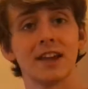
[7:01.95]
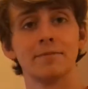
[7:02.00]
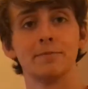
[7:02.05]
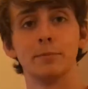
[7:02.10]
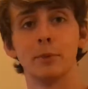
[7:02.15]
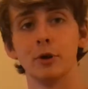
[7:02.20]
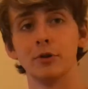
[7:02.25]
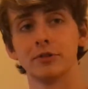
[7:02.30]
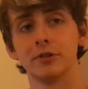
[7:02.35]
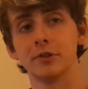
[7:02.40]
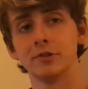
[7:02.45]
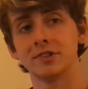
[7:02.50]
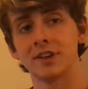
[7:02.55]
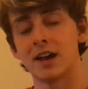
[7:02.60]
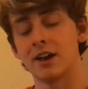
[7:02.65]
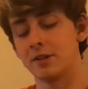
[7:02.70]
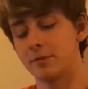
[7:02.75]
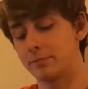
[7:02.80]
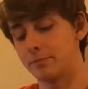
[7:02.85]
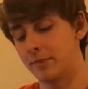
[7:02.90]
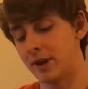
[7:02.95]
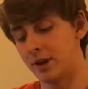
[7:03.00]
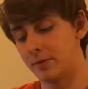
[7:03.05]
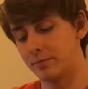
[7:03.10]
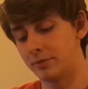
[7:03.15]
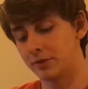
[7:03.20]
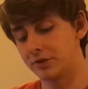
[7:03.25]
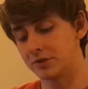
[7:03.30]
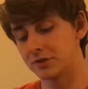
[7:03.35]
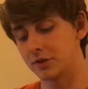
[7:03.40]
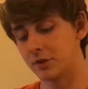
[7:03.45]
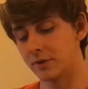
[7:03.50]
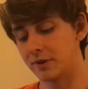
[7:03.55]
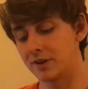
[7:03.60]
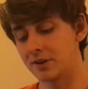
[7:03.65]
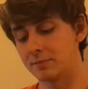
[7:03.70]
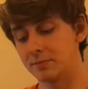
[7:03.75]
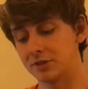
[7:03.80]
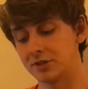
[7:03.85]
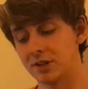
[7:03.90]
have both those outputs
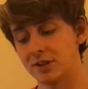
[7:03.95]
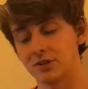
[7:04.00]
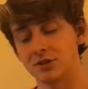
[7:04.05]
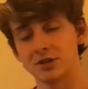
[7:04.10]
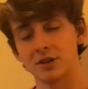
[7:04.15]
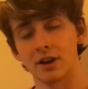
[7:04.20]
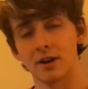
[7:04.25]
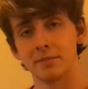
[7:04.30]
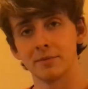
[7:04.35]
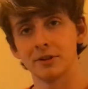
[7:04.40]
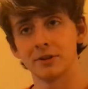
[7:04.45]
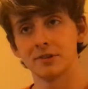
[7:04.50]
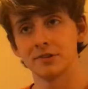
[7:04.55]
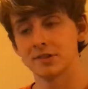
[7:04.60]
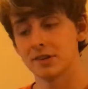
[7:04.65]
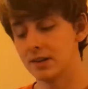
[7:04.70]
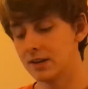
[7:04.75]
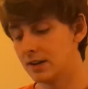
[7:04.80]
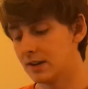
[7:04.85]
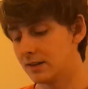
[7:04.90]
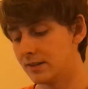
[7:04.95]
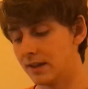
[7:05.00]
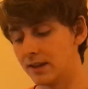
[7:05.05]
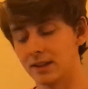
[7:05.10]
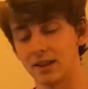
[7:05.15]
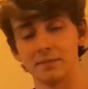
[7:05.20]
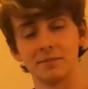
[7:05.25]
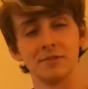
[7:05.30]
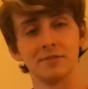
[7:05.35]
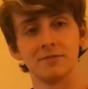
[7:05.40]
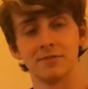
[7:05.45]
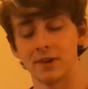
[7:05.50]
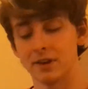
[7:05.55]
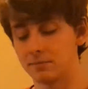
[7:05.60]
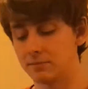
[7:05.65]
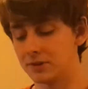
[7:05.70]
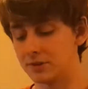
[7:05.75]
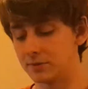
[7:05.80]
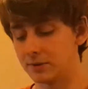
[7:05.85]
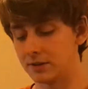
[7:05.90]
going to potentiometers that let me
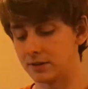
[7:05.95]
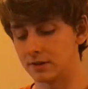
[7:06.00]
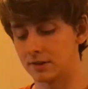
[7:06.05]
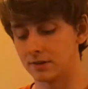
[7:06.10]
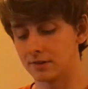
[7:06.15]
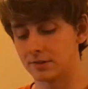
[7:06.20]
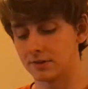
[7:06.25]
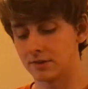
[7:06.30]
fade between those.